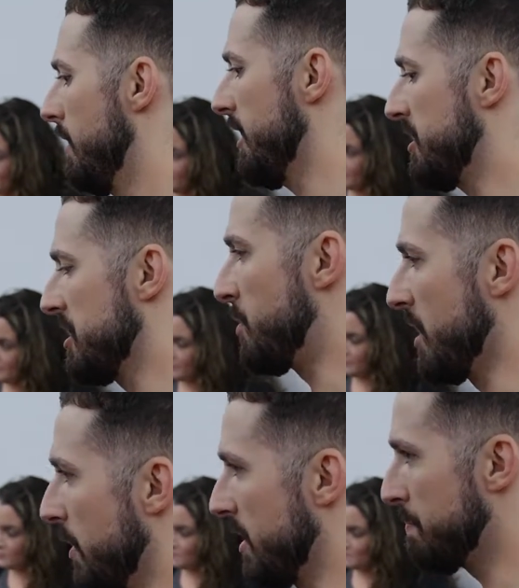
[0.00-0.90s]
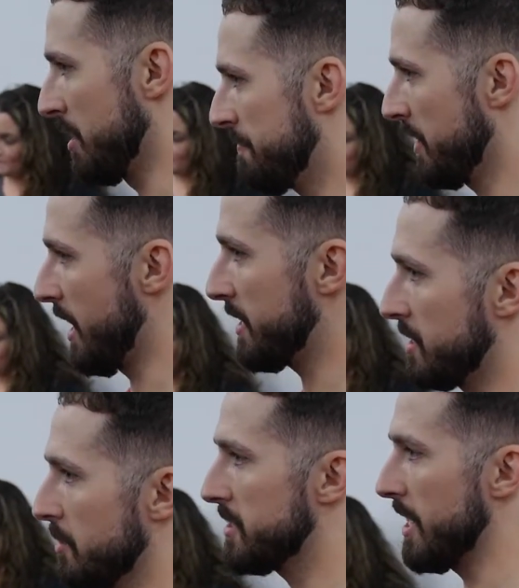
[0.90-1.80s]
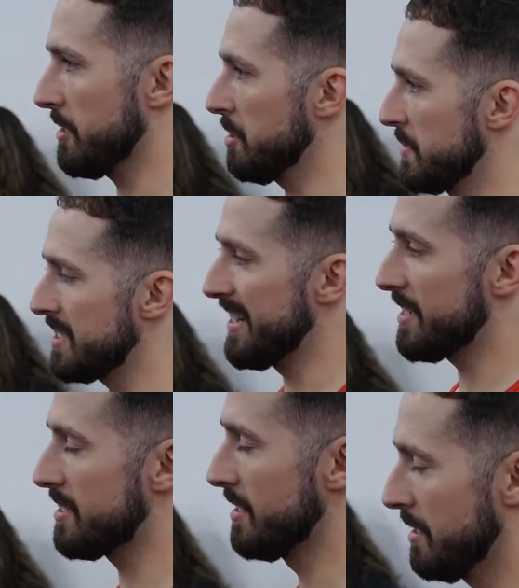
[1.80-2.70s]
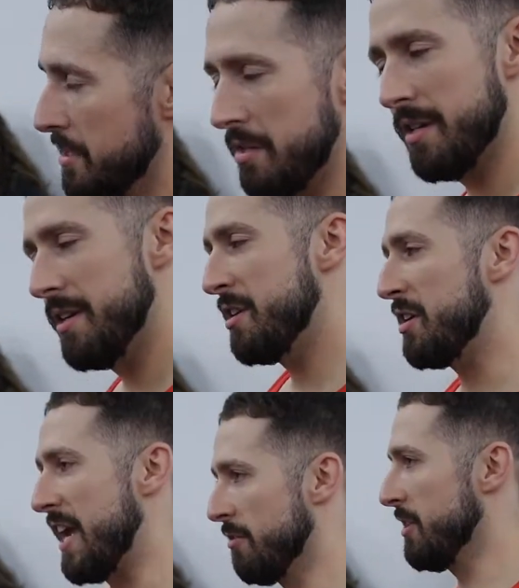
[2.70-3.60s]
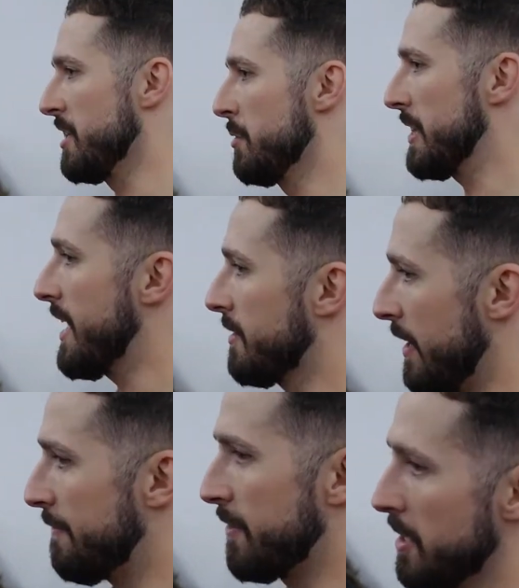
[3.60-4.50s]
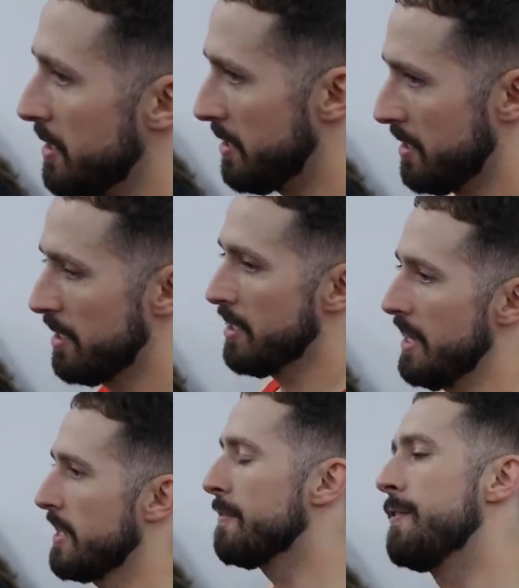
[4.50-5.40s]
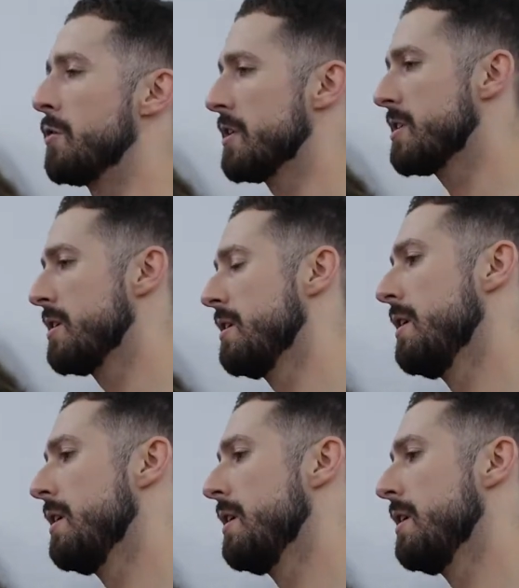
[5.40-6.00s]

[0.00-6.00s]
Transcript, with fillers: at this point, we ain't perfect. I can deal with technical mistakes. Can't really deal with lack of effort, lack of focus.